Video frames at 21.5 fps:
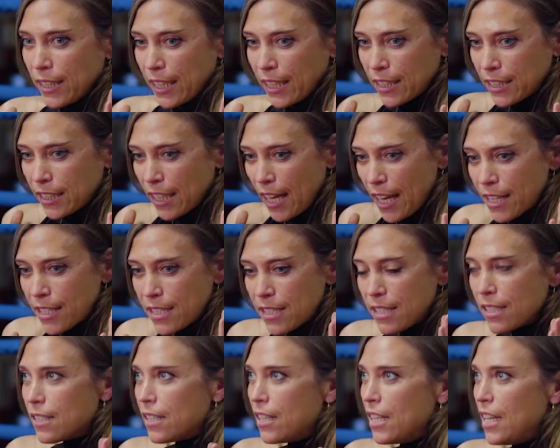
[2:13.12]
like
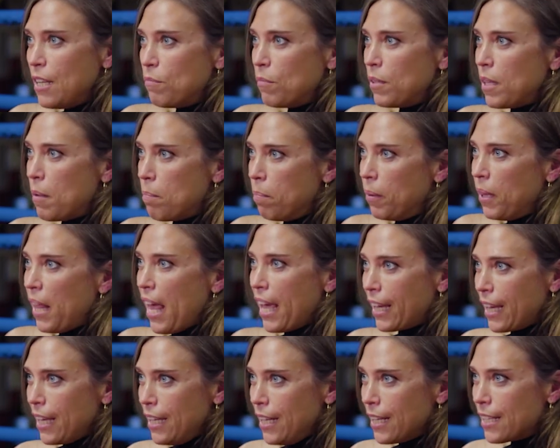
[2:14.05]
extremely
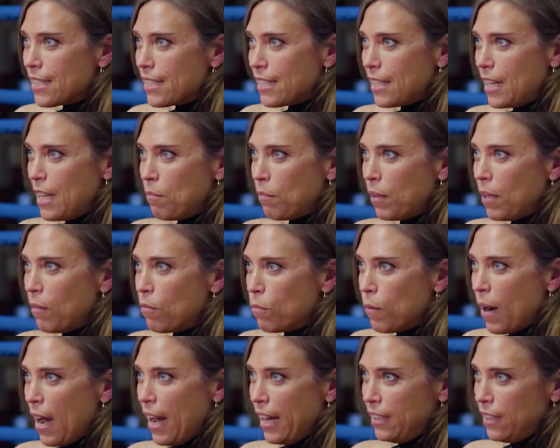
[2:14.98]
black and extremely
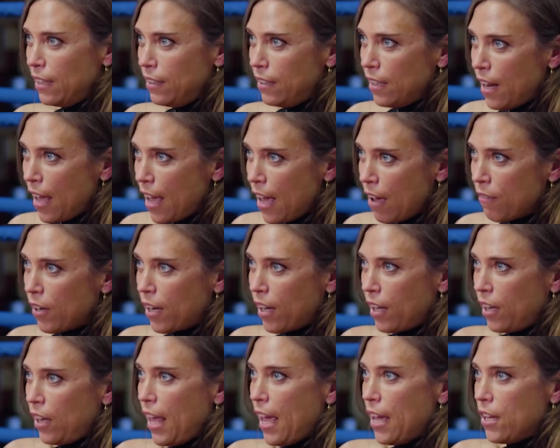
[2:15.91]
white, and then I have a
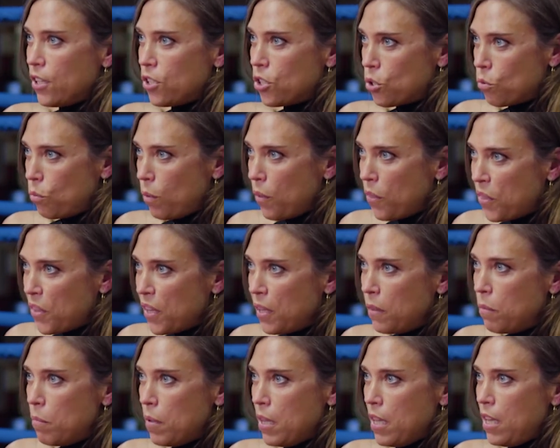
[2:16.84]
clash
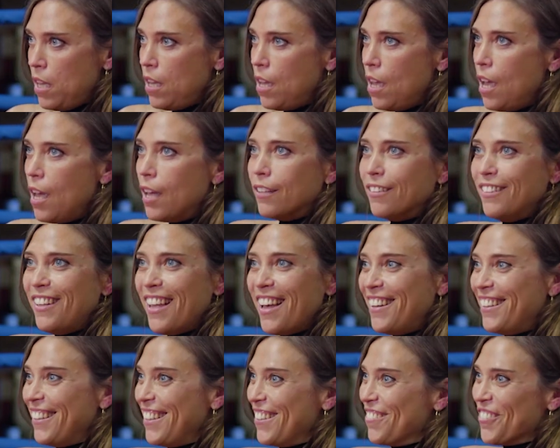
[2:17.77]
within me,
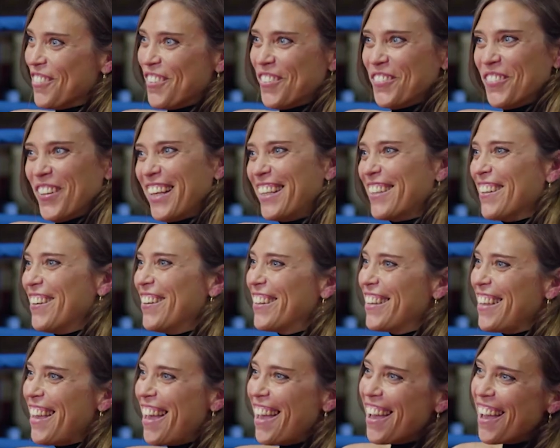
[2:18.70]
then you know, I'm like,
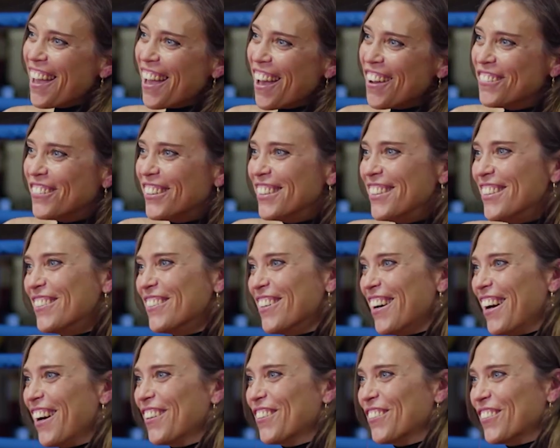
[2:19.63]
okay, I have a new
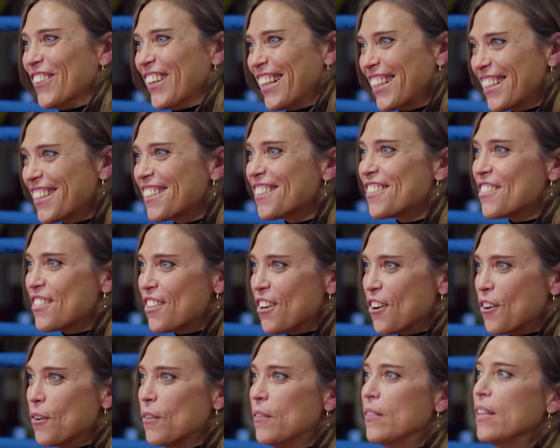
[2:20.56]
artwork.
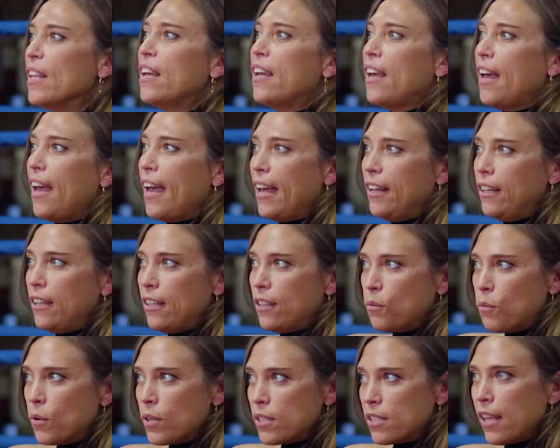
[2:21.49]
So, and
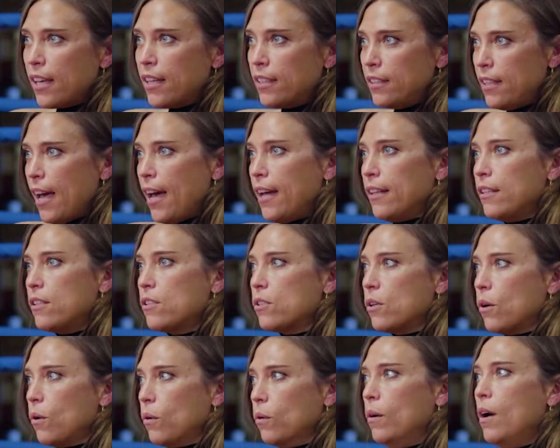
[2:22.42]
it was like that.
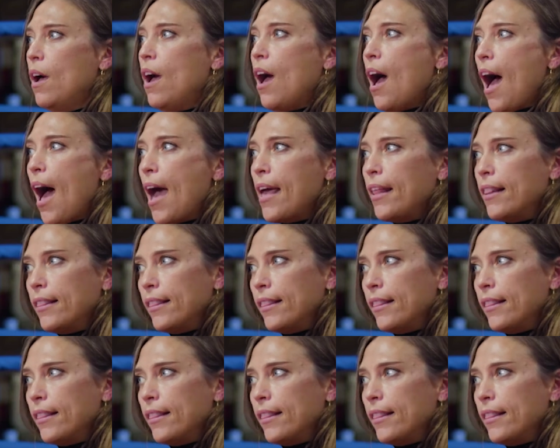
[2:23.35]
So I